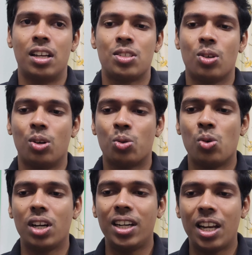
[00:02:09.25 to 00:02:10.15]
So
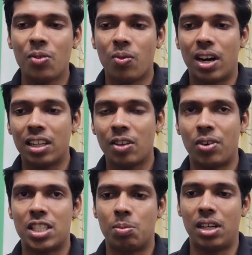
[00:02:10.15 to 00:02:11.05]
Google didn't want the
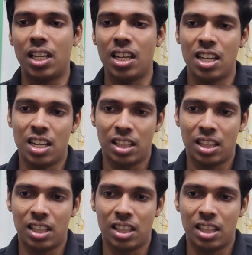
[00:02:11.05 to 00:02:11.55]
flexibility,